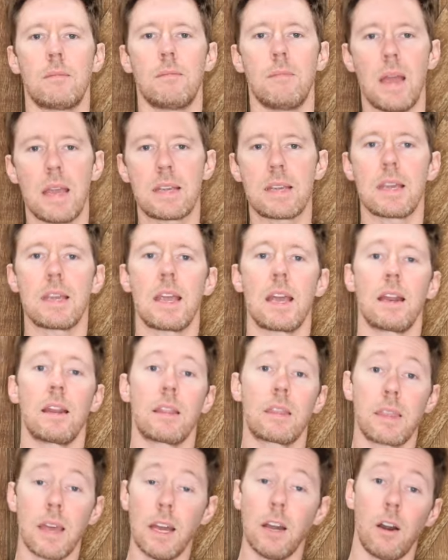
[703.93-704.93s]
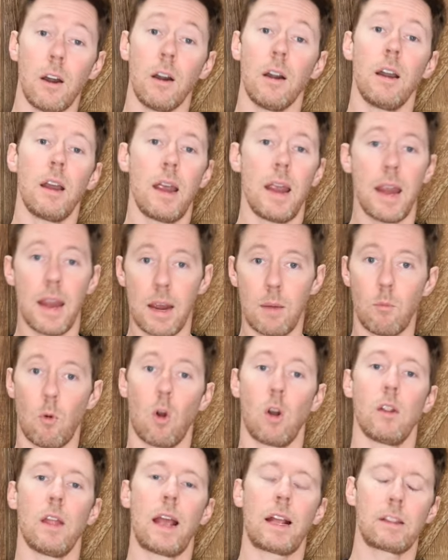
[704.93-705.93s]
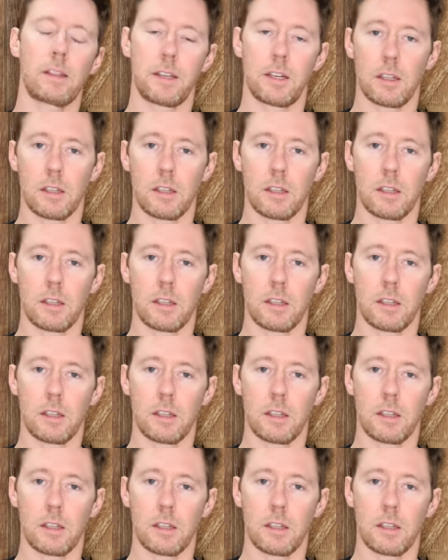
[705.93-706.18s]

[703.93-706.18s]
making it thinner and more likely to